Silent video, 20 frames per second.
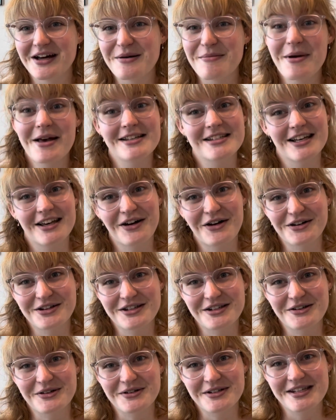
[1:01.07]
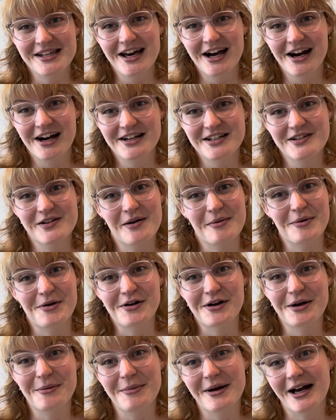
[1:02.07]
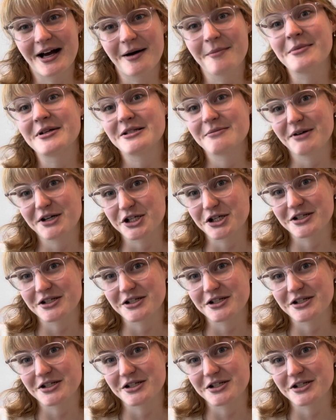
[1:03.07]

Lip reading: amazing yarn stores there, so I'm going to pick up a special